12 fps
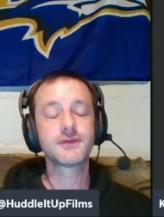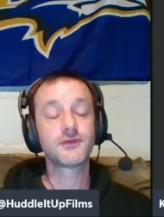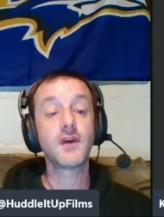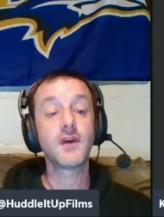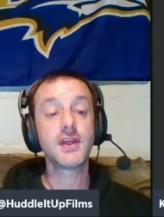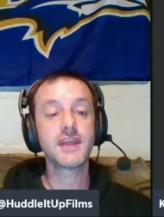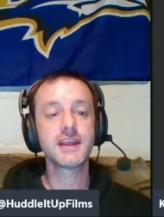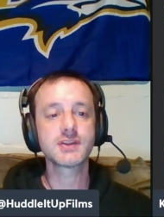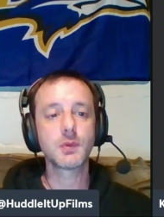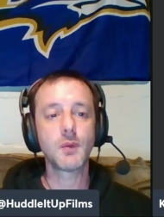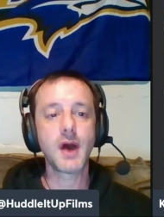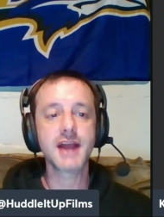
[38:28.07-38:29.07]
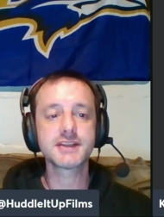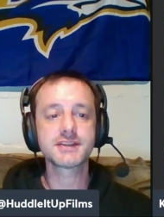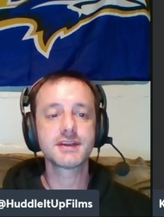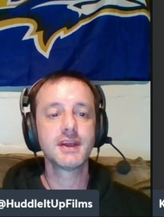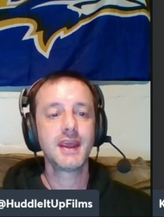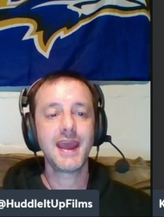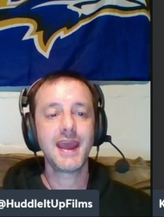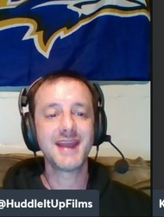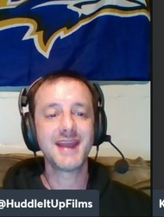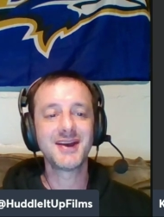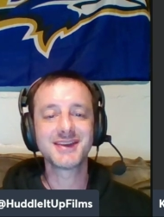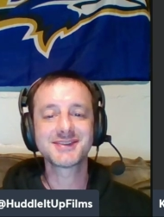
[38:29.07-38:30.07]
fun things to watch
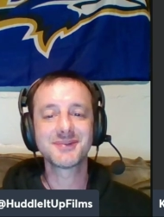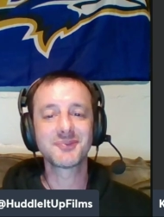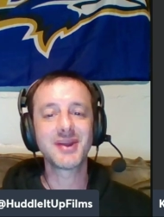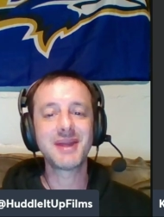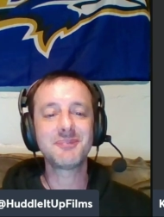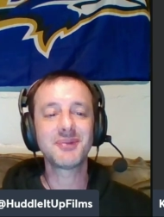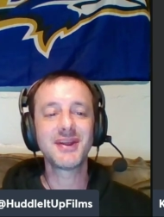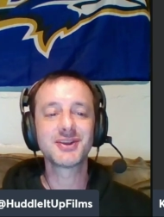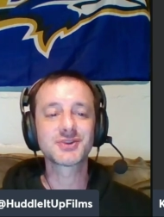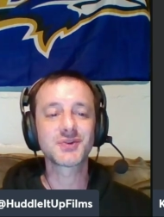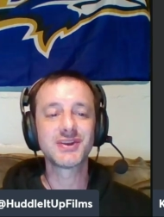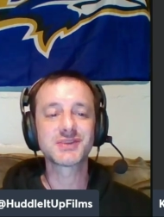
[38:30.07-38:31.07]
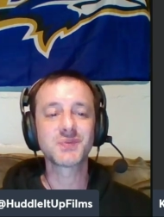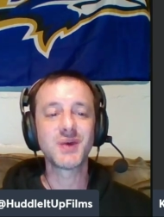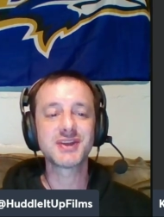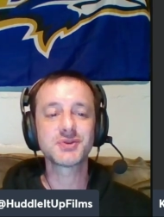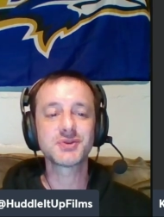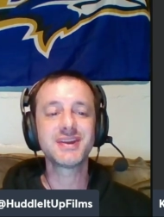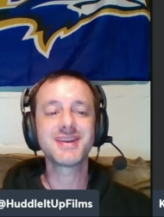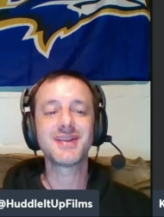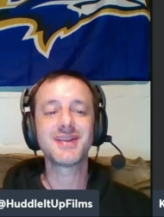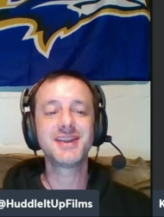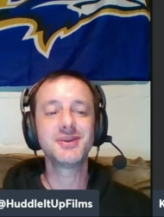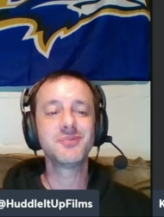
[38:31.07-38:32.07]
and uh, some great players. Chris Westry,
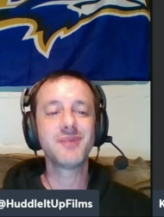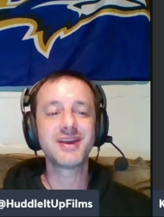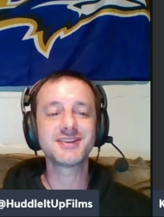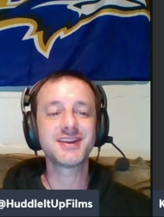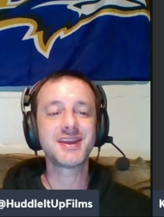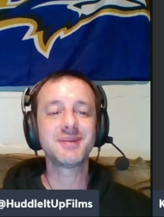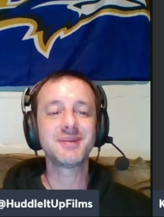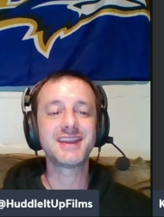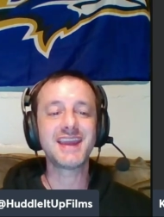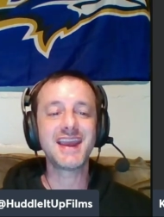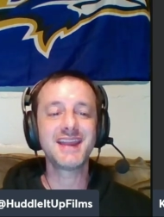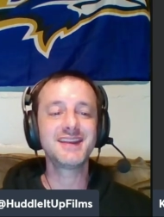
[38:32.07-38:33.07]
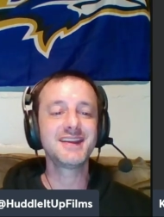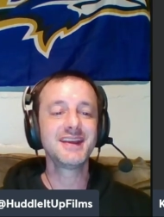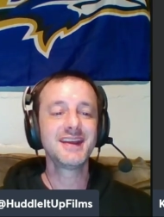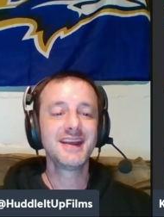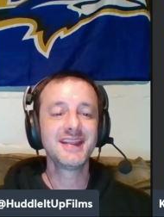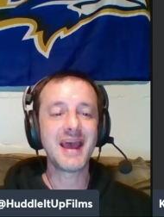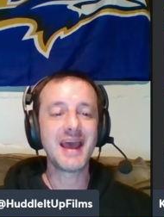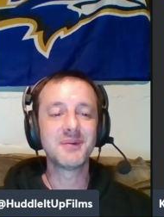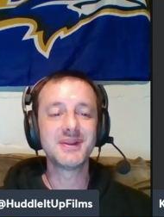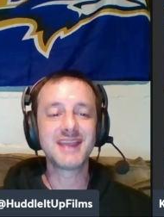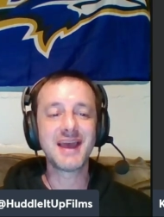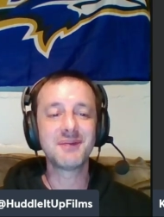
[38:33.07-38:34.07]
glad you mentioned him at the end. Yeah. That
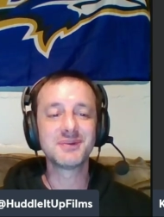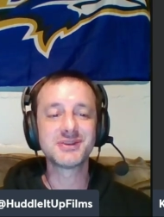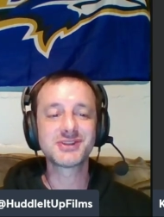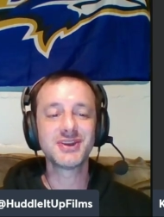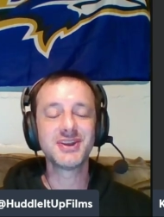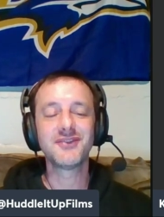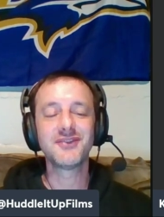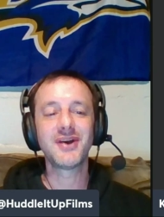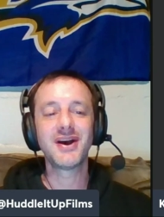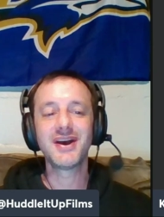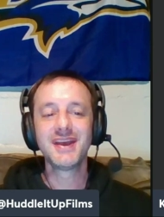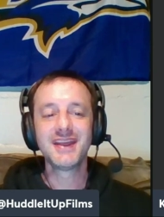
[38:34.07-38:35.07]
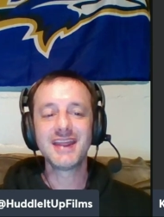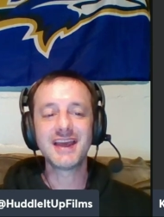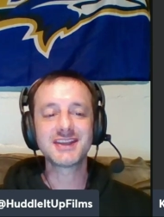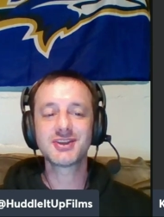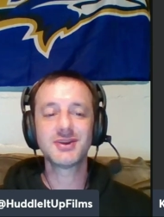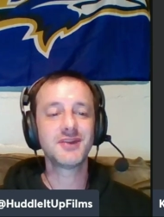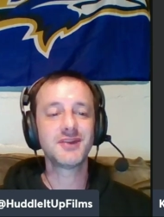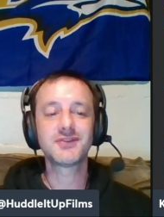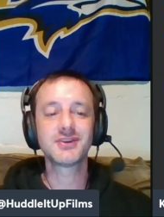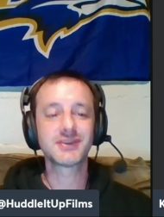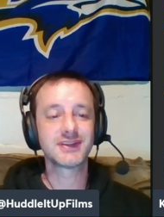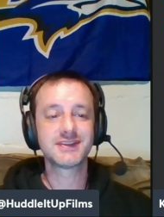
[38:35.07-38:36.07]
one, that one shouldn't yeah. have uh, that shouldn't have
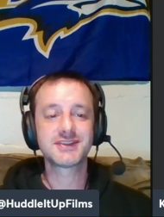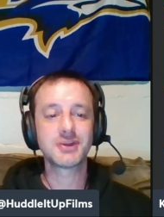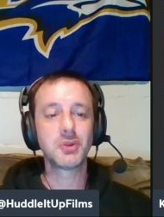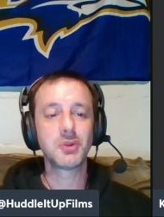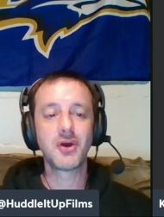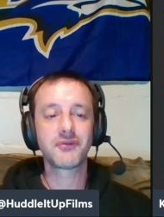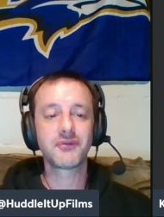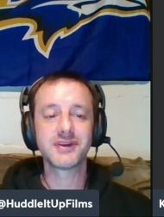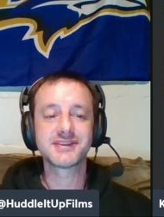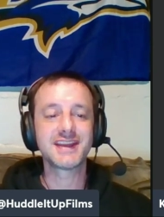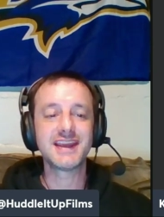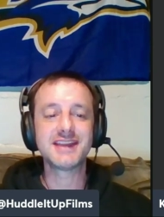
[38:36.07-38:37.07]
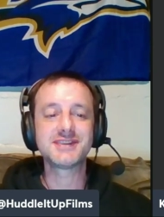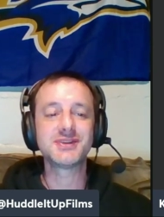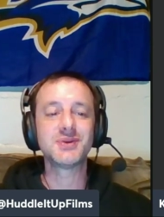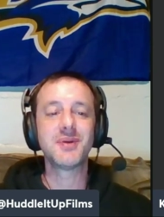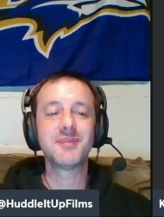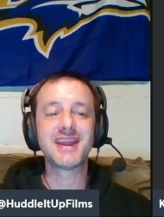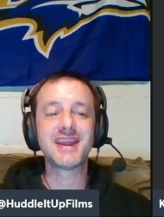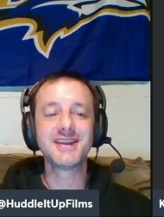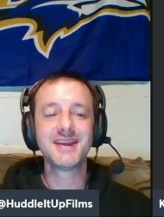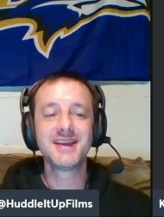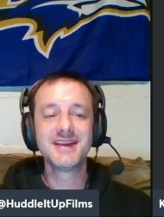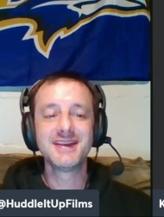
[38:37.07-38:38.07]
taken so long for us to get to. I mean,
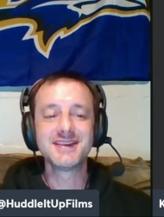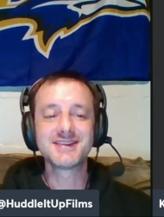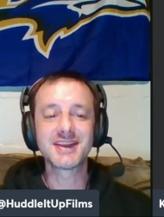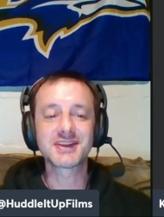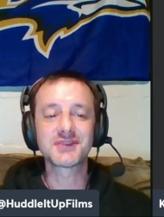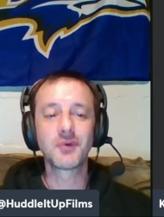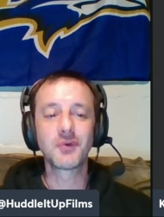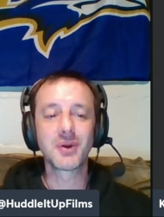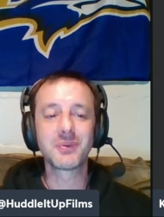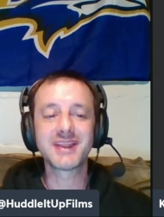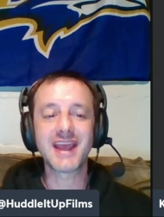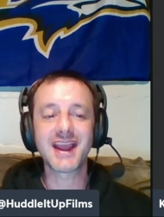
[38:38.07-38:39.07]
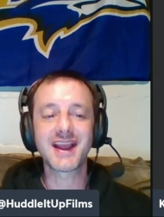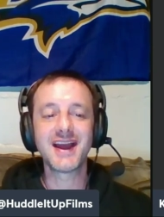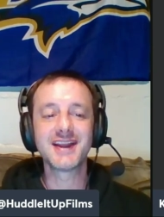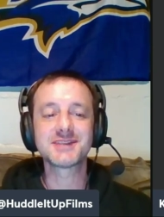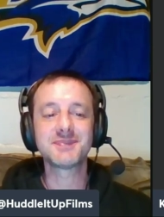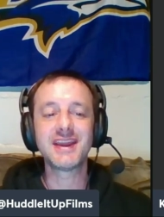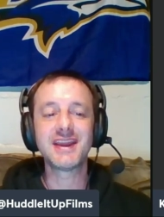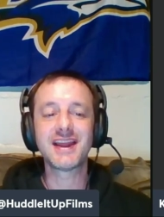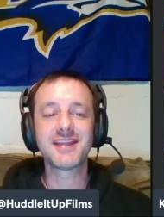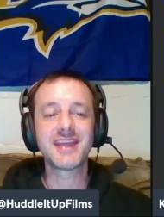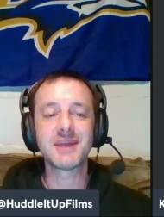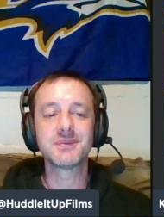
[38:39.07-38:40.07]
right, six four with that kind of speed. I
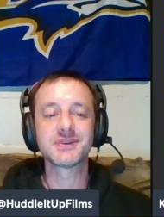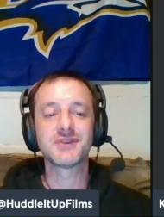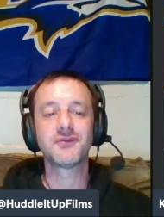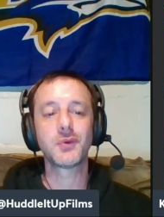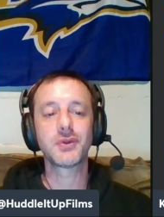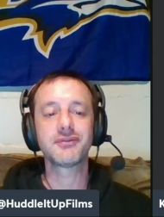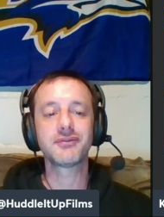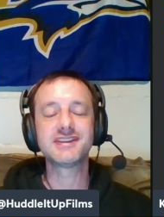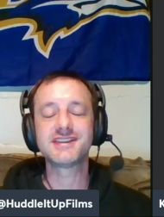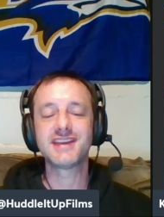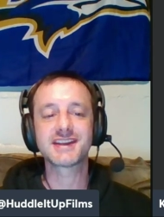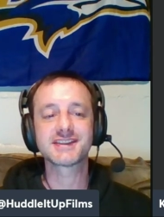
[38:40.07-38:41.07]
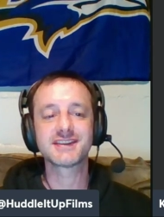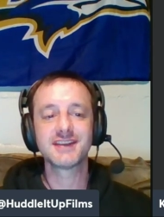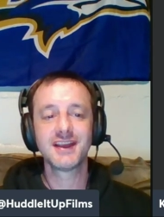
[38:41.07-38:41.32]
think it was a four three six.